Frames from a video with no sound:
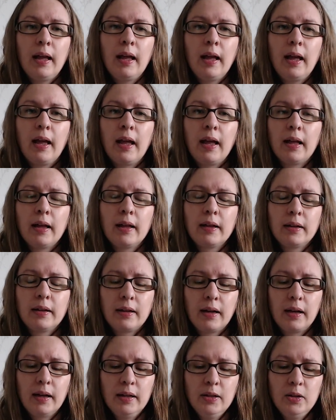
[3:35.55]
And
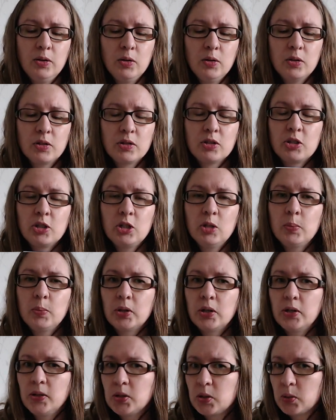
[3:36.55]
I use
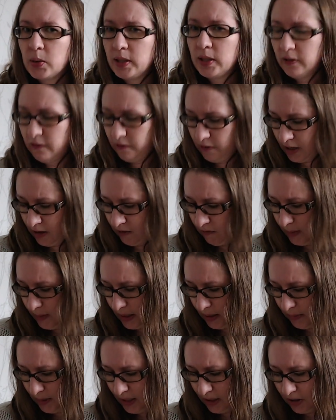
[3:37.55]
2.25
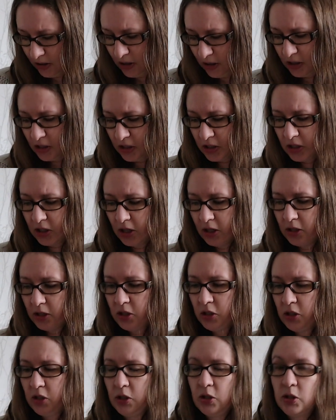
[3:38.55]
millimeters
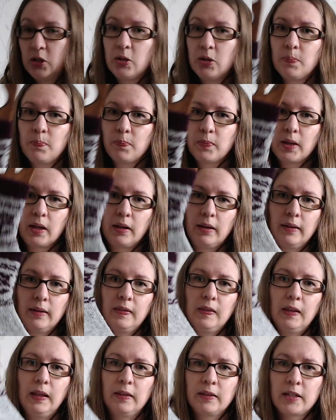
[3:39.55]
to knit
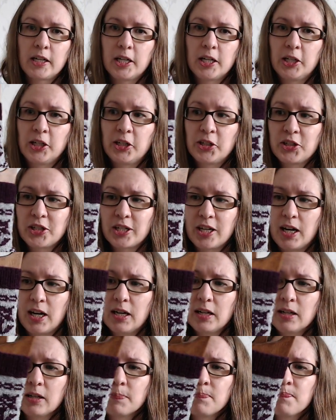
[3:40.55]
the entire
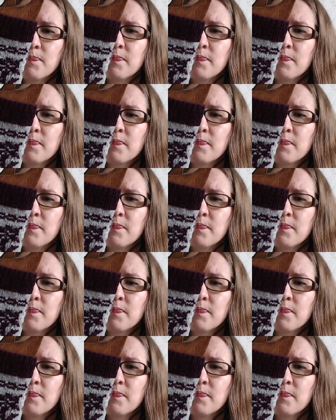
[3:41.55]
sock.